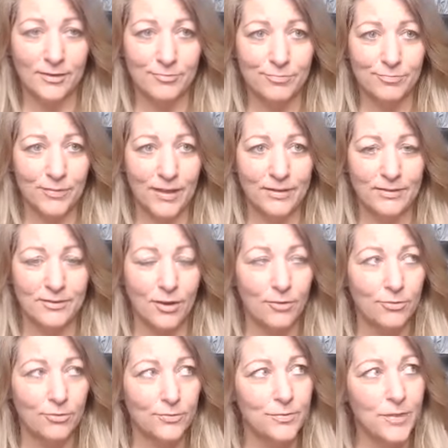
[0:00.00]
not self,
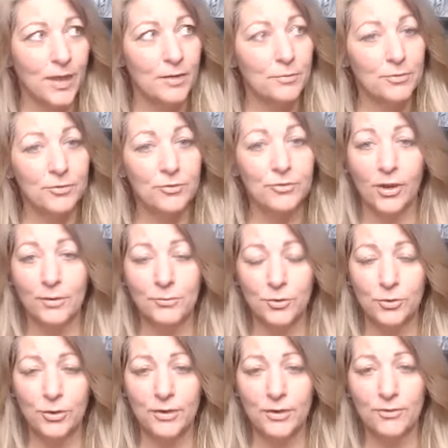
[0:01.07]
time to
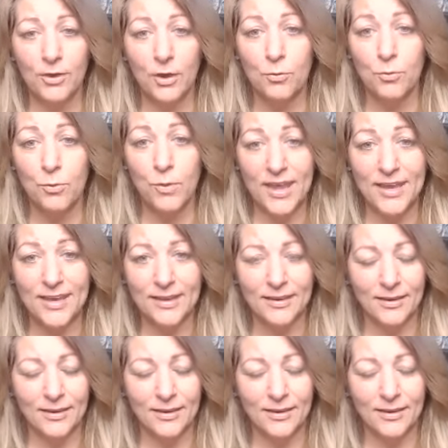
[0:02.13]
kind of awaken.